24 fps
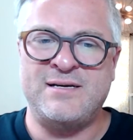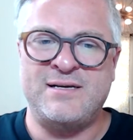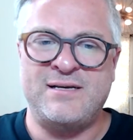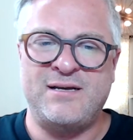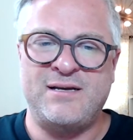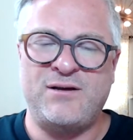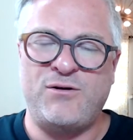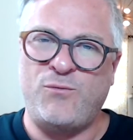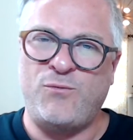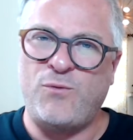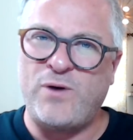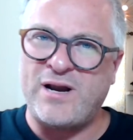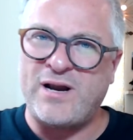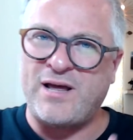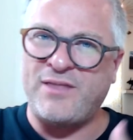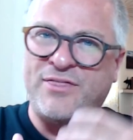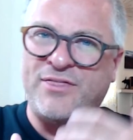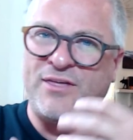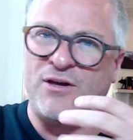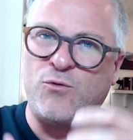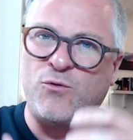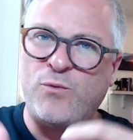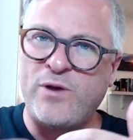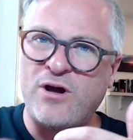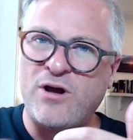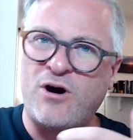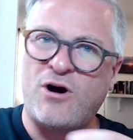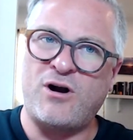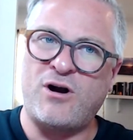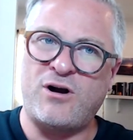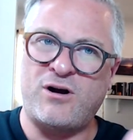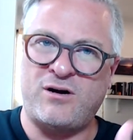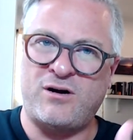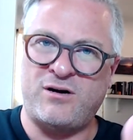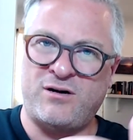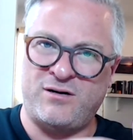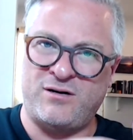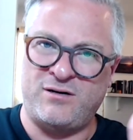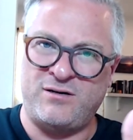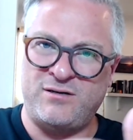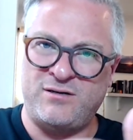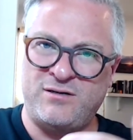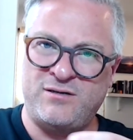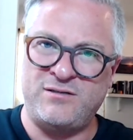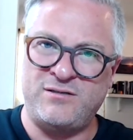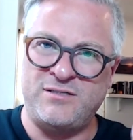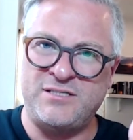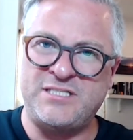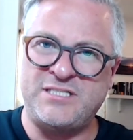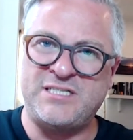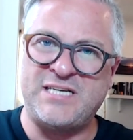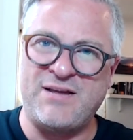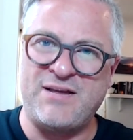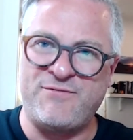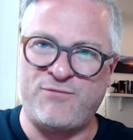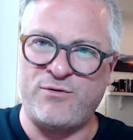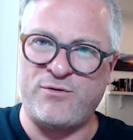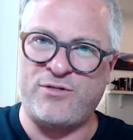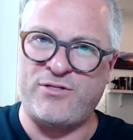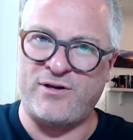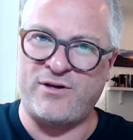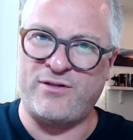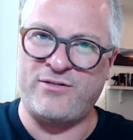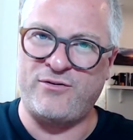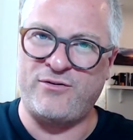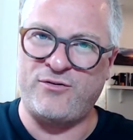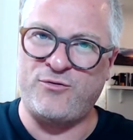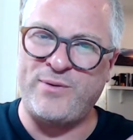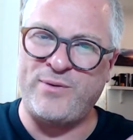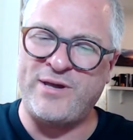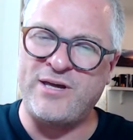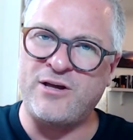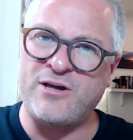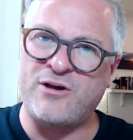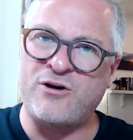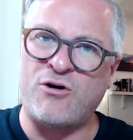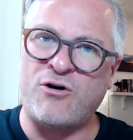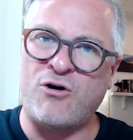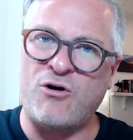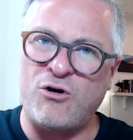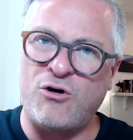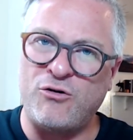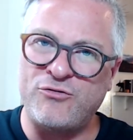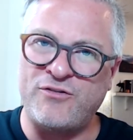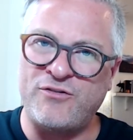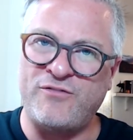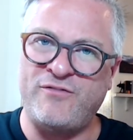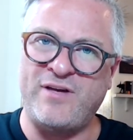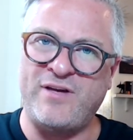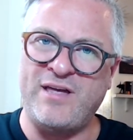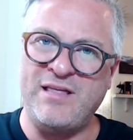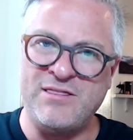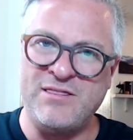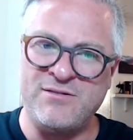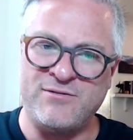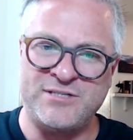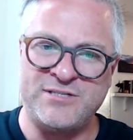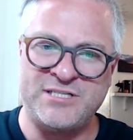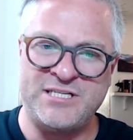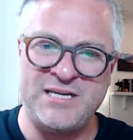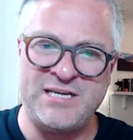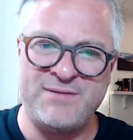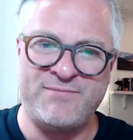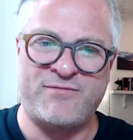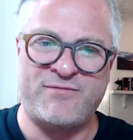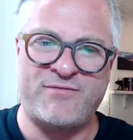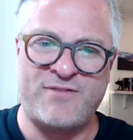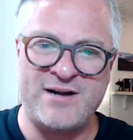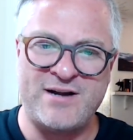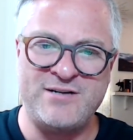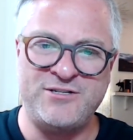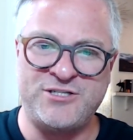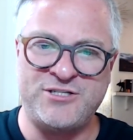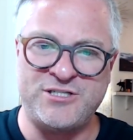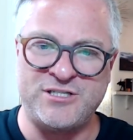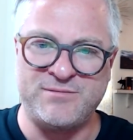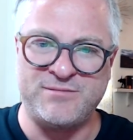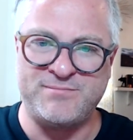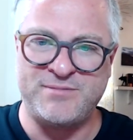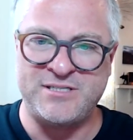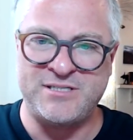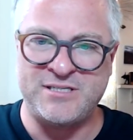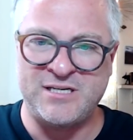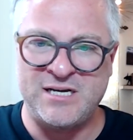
When I think we are safe with others, we can cultivate those deep friendships.